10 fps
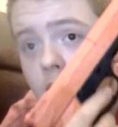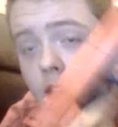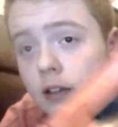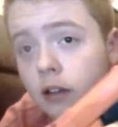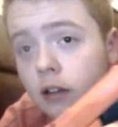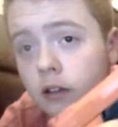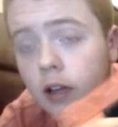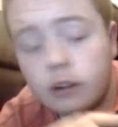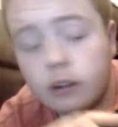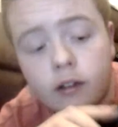it does
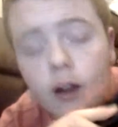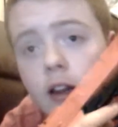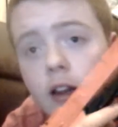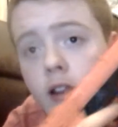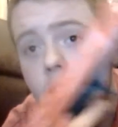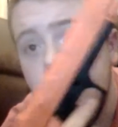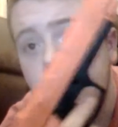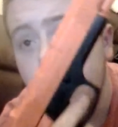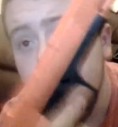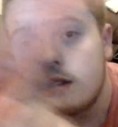the slide and the,
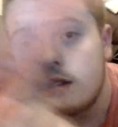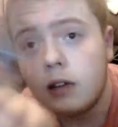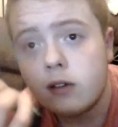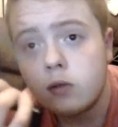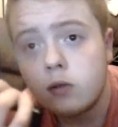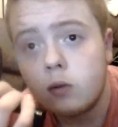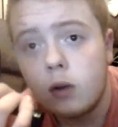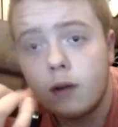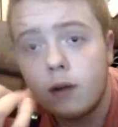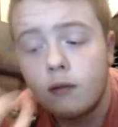the actual
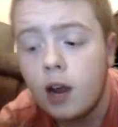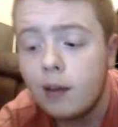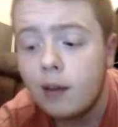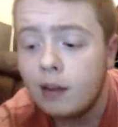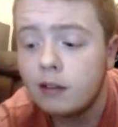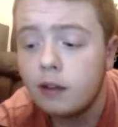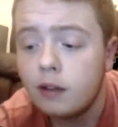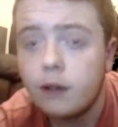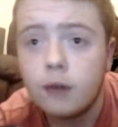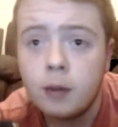uh, frame is like
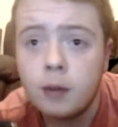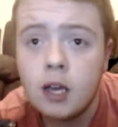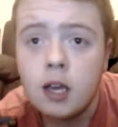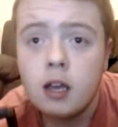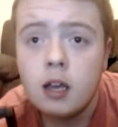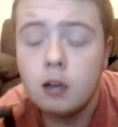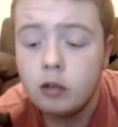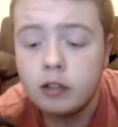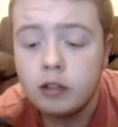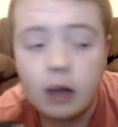from it, which
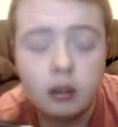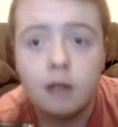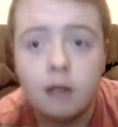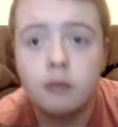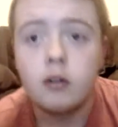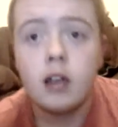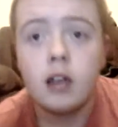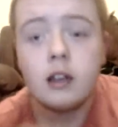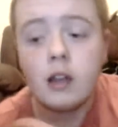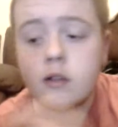is how they've created
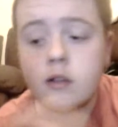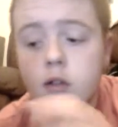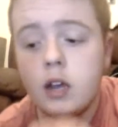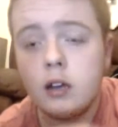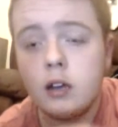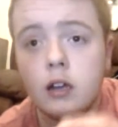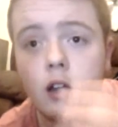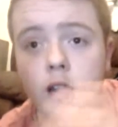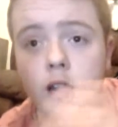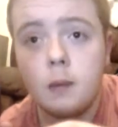it. They've created it like
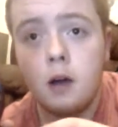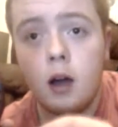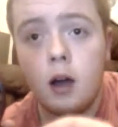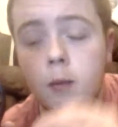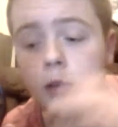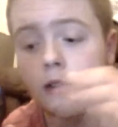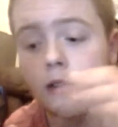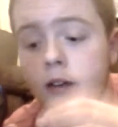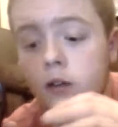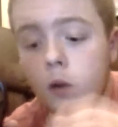the M9, but they
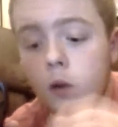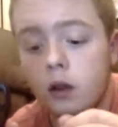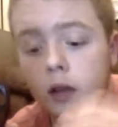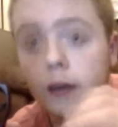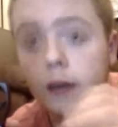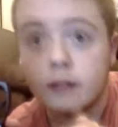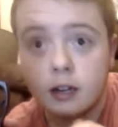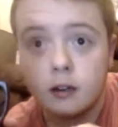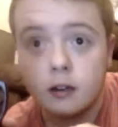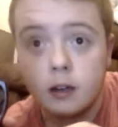didn't do it
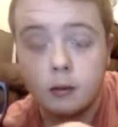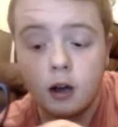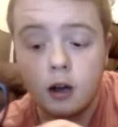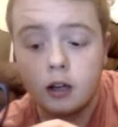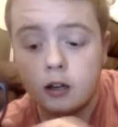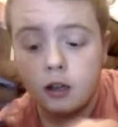exactly like the M9.